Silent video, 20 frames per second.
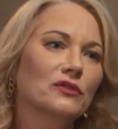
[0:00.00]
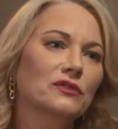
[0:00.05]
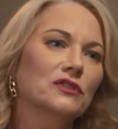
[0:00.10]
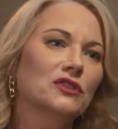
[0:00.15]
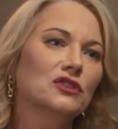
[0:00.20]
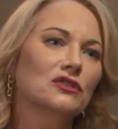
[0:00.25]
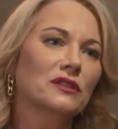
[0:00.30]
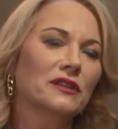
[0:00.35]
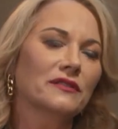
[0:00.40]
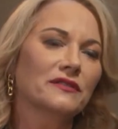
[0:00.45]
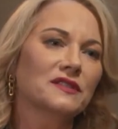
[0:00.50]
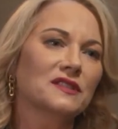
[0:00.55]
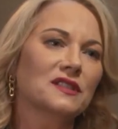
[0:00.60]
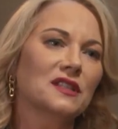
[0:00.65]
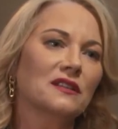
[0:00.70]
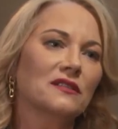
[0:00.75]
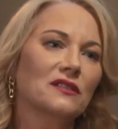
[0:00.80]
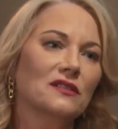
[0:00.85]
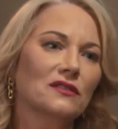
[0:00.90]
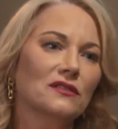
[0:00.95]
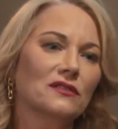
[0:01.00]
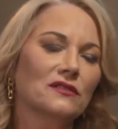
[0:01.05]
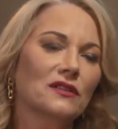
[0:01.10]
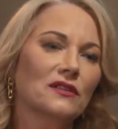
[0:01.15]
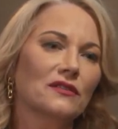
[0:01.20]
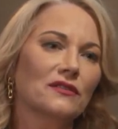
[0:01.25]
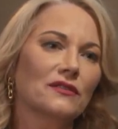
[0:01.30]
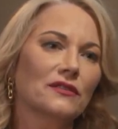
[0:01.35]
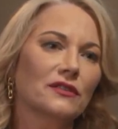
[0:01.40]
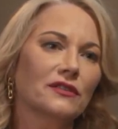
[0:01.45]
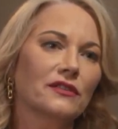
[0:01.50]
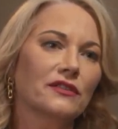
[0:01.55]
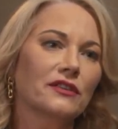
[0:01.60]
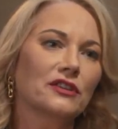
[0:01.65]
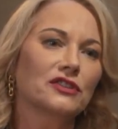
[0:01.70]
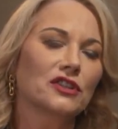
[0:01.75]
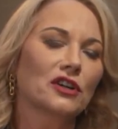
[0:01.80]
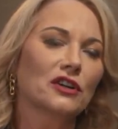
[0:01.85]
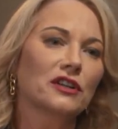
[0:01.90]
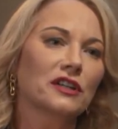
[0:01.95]
Wouldn't you have seen the
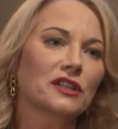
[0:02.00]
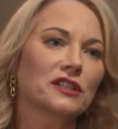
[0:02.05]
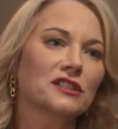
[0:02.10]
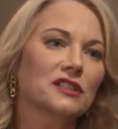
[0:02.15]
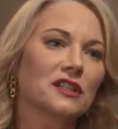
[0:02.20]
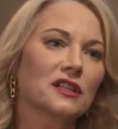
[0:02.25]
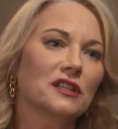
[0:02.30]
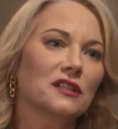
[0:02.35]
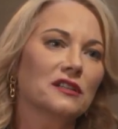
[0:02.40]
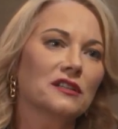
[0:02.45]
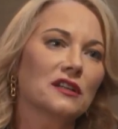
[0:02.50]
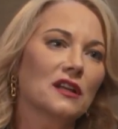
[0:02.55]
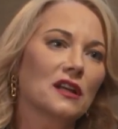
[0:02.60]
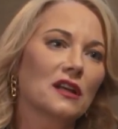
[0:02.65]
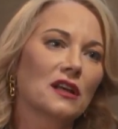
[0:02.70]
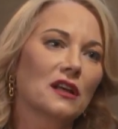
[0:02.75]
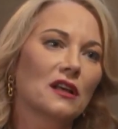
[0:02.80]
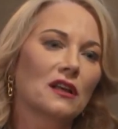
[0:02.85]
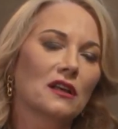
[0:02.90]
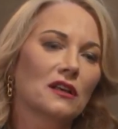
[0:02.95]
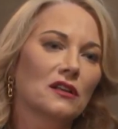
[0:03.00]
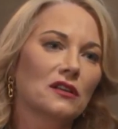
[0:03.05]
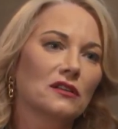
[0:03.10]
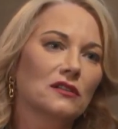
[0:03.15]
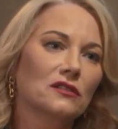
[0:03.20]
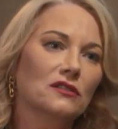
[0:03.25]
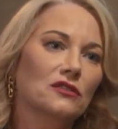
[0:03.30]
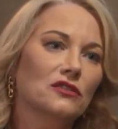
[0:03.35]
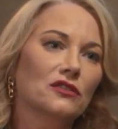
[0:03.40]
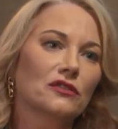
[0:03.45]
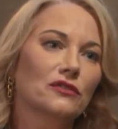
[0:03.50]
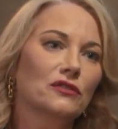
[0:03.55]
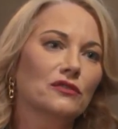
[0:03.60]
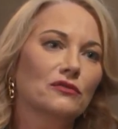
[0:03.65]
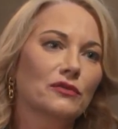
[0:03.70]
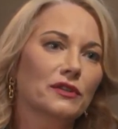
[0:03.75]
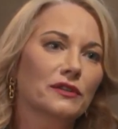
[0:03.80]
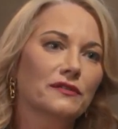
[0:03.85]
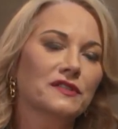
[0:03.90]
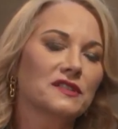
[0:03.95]
docket and, you know, you
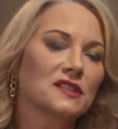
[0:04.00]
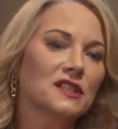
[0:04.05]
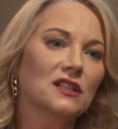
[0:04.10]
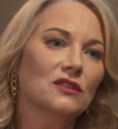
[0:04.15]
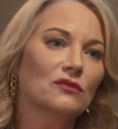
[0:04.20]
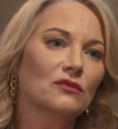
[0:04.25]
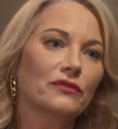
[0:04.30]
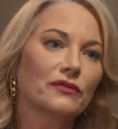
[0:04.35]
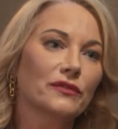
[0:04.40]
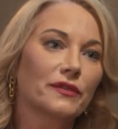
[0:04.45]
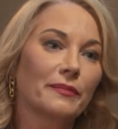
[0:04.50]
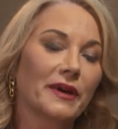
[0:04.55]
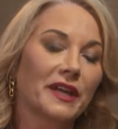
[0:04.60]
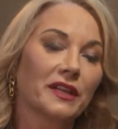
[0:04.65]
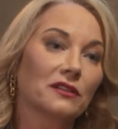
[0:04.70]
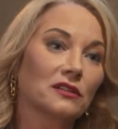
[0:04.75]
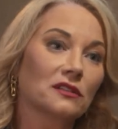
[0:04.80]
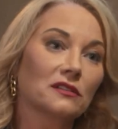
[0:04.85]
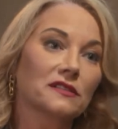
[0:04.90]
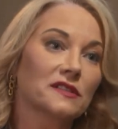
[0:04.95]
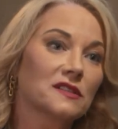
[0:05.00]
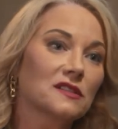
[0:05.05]
would have seen all the bundles?